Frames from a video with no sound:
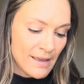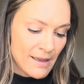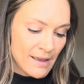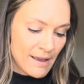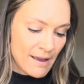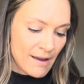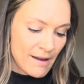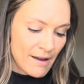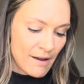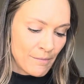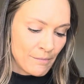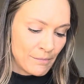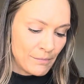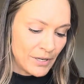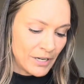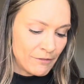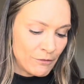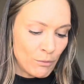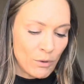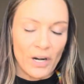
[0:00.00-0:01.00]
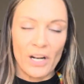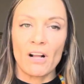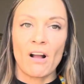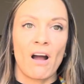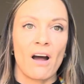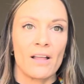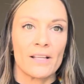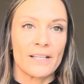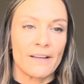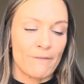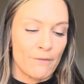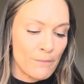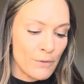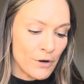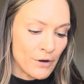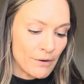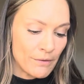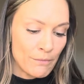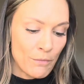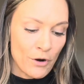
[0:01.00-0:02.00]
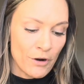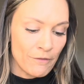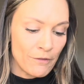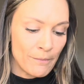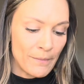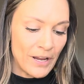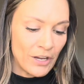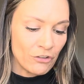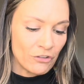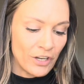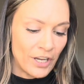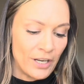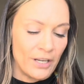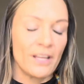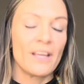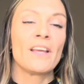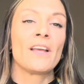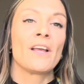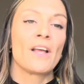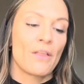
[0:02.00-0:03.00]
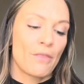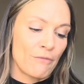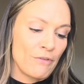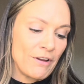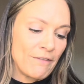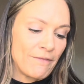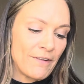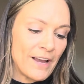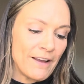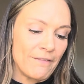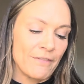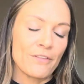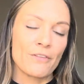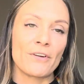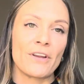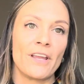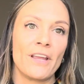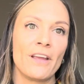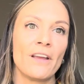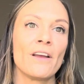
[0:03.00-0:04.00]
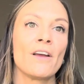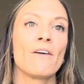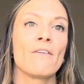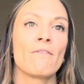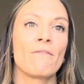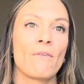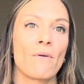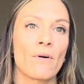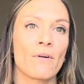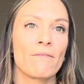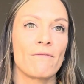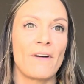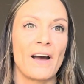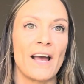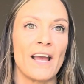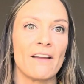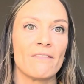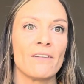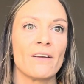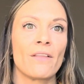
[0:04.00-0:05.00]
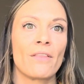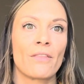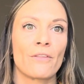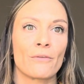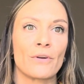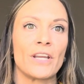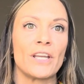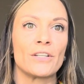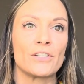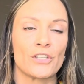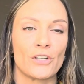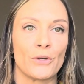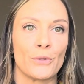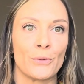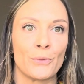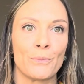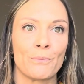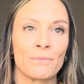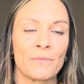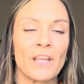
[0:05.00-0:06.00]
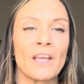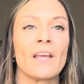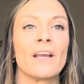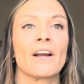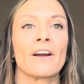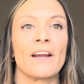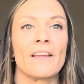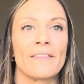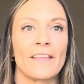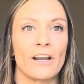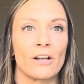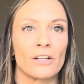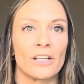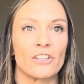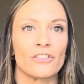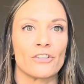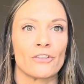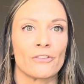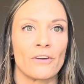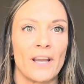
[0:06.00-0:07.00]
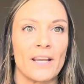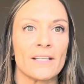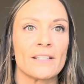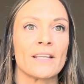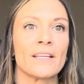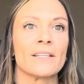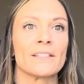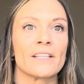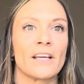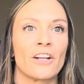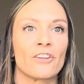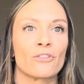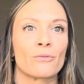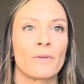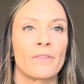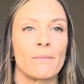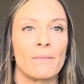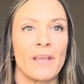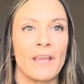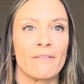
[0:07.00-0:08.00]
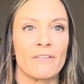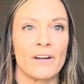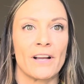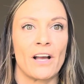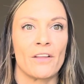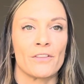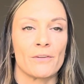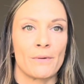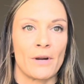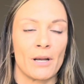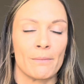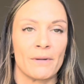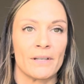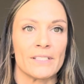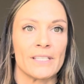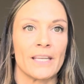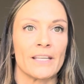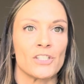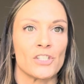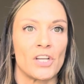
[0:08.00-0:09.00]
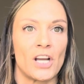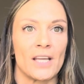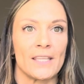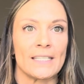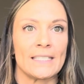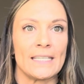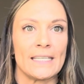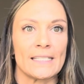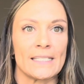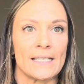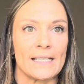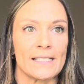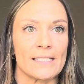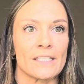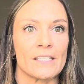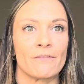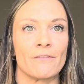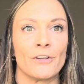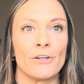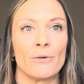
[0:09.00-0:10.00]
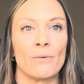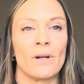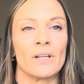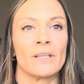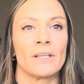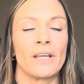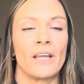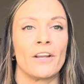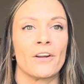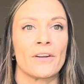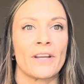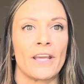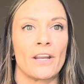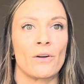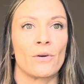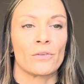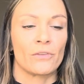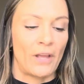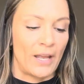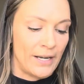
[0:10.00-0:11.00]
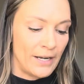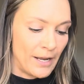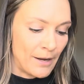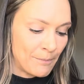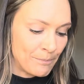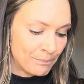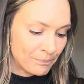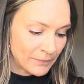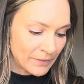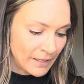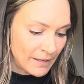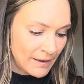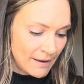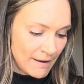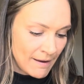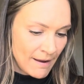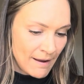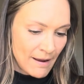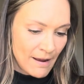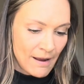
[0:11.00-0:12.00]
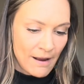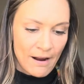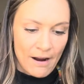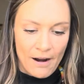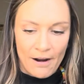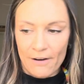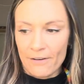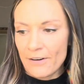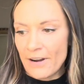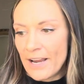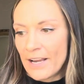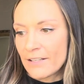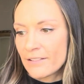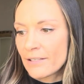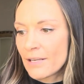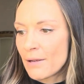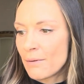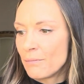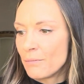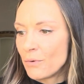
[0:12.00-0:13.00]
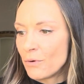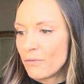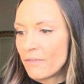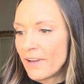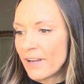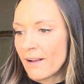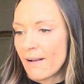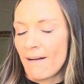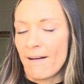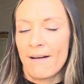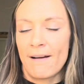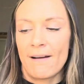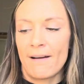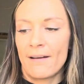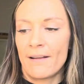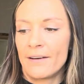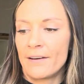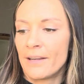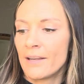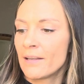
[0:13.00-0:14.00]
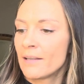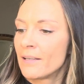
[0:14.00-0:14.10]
But if you want to call and get more information, 353-4532. All right, that'll get you right in touch with the behavioral health department to get you all the details if you want to get your kiddo signed up. All right, moving on.